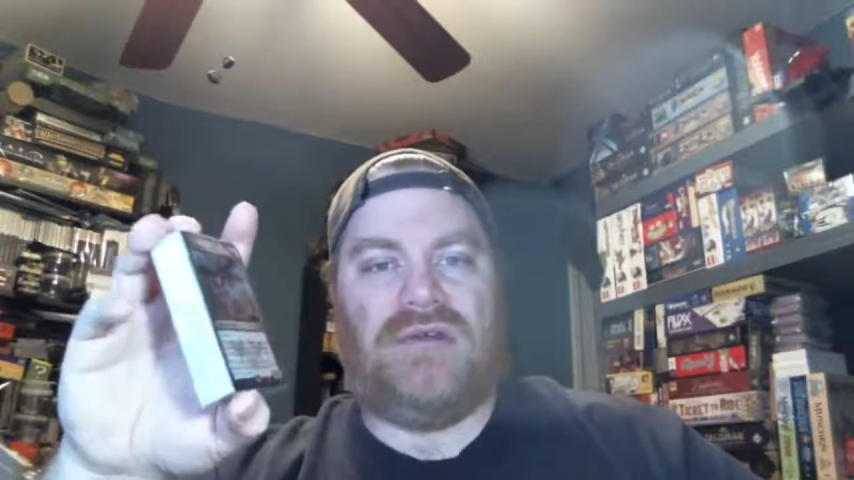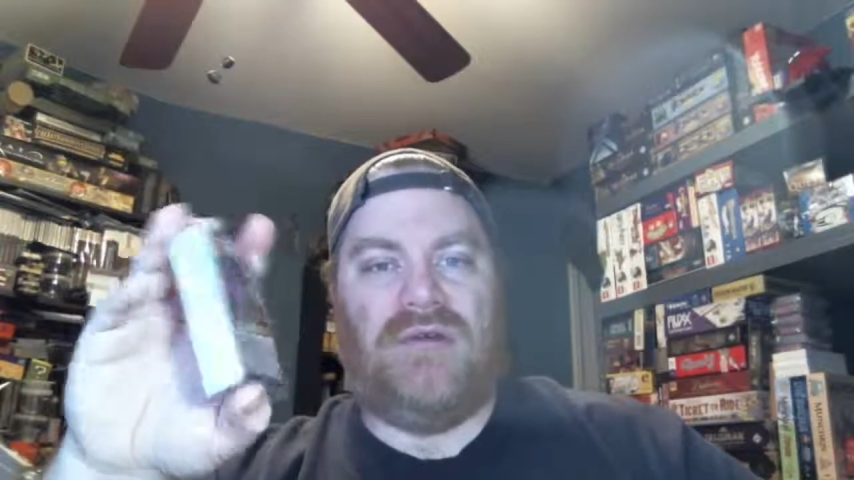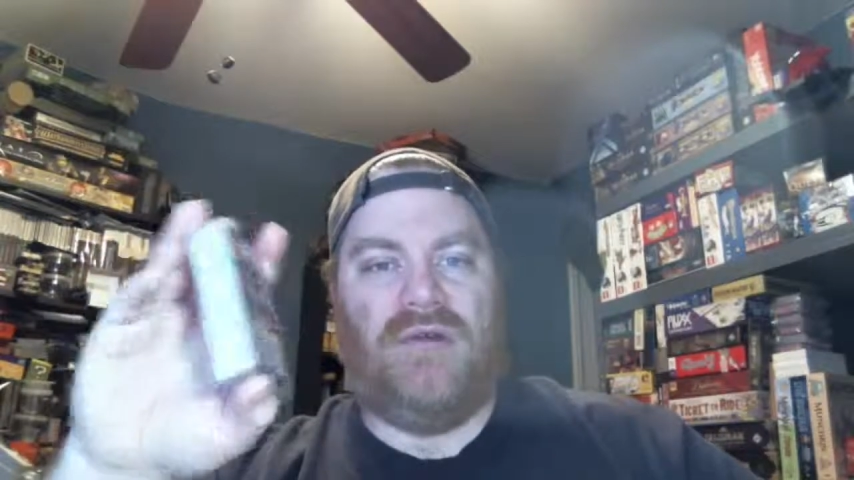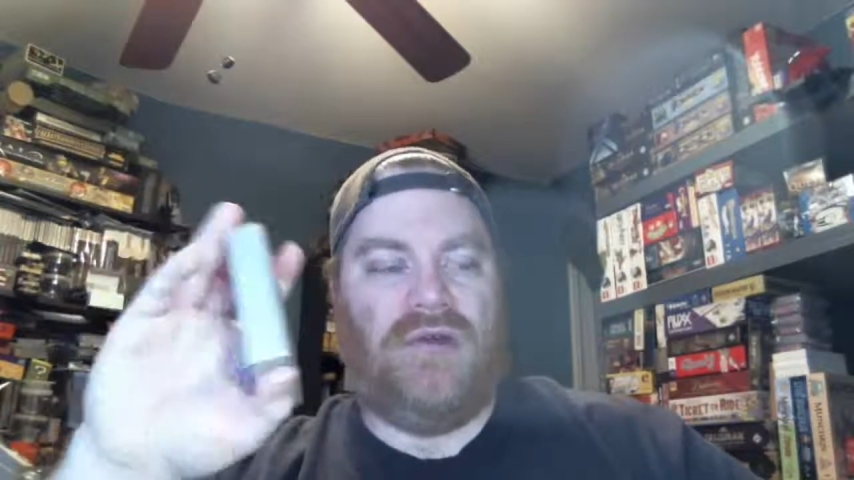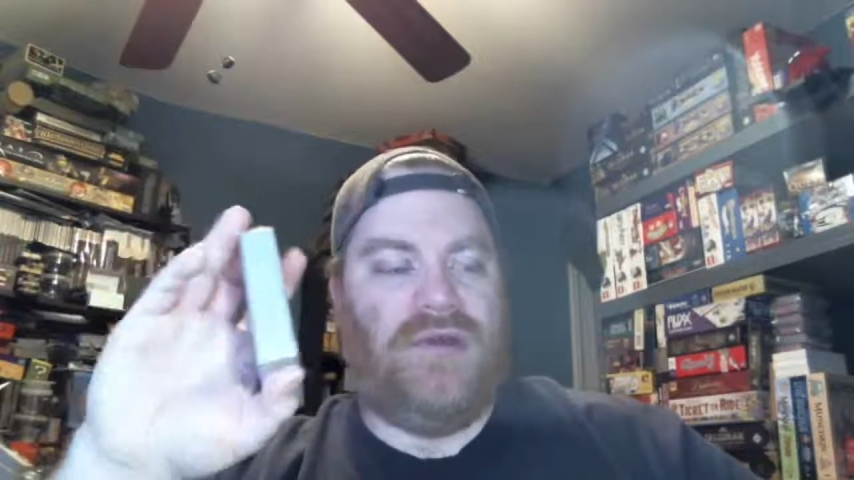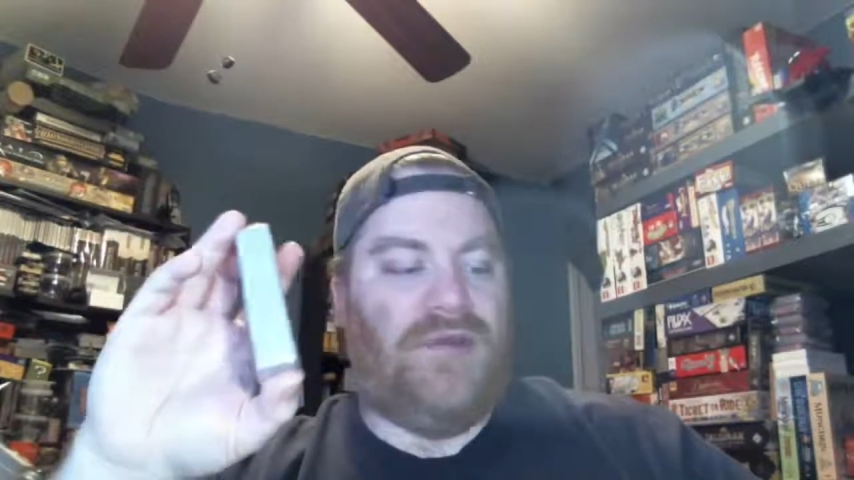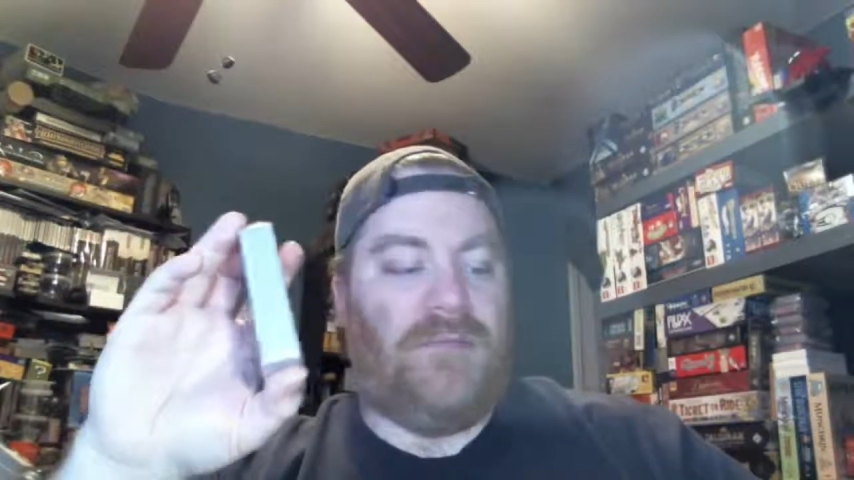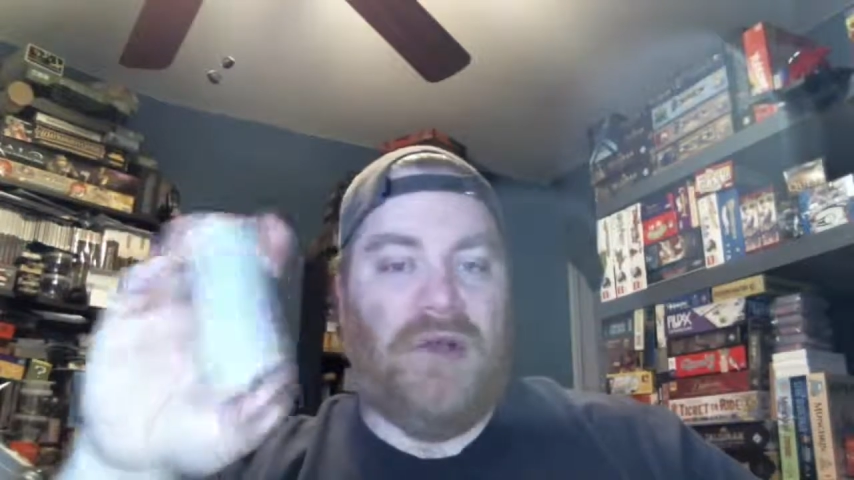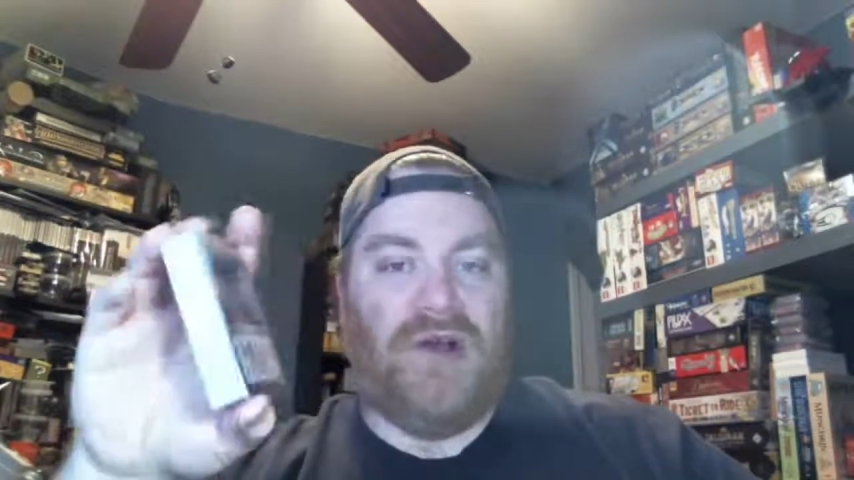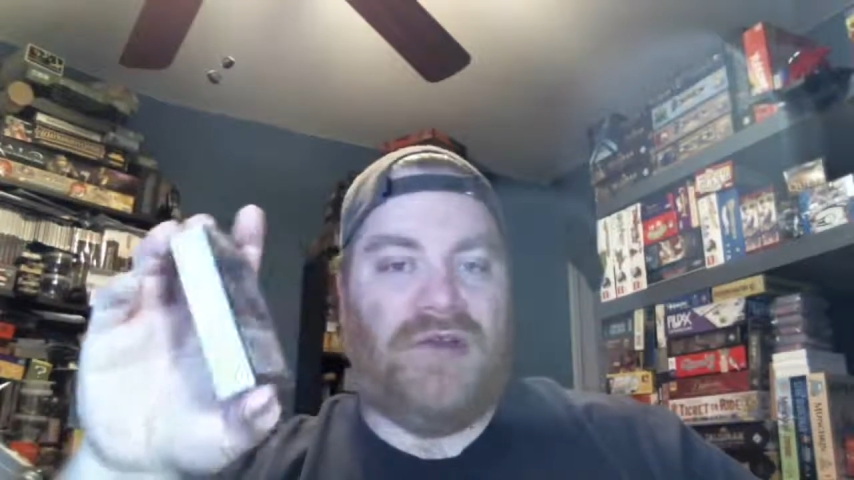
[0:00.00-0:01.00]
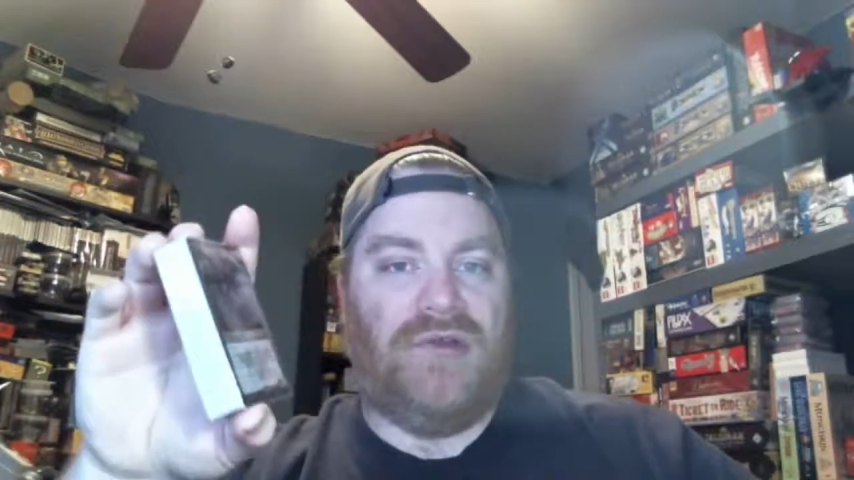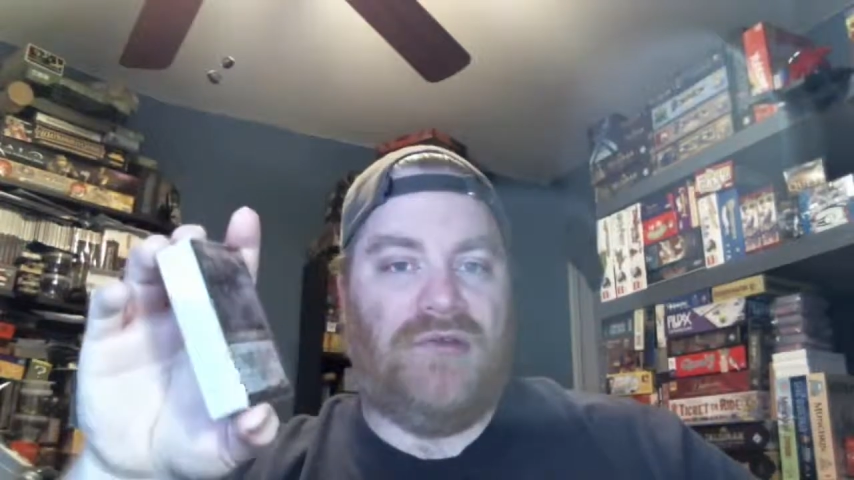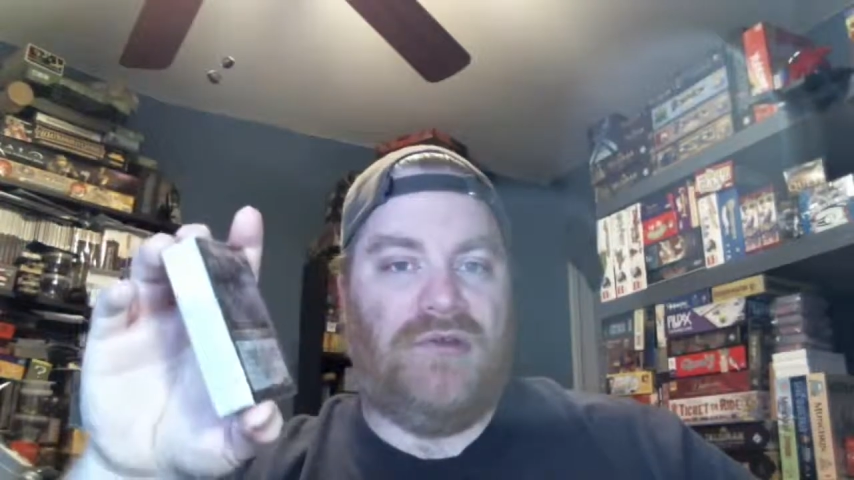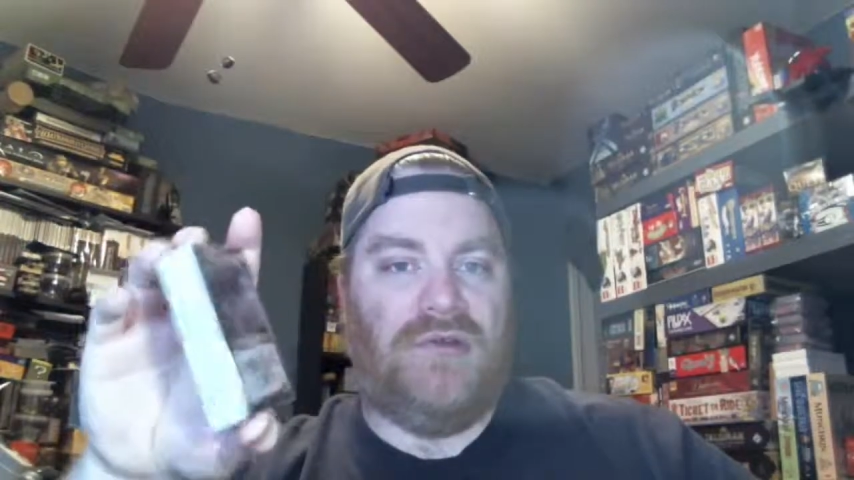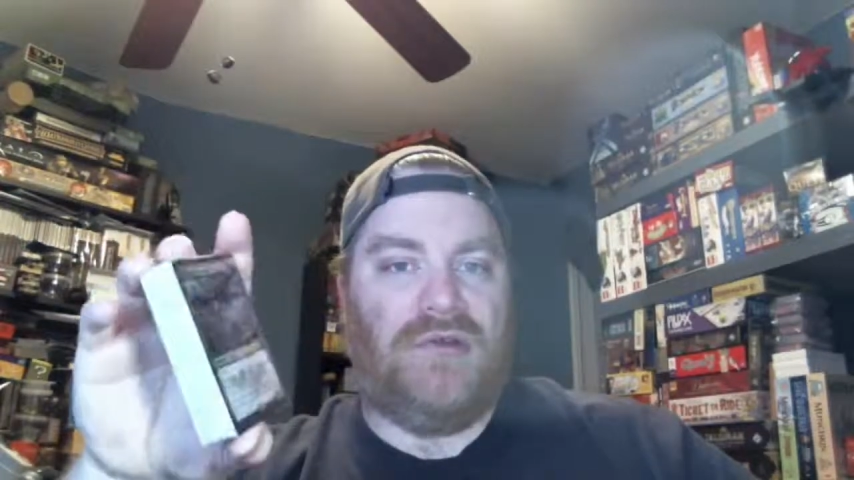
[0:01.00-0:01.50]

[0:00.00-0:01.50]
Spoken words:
or even a Mardu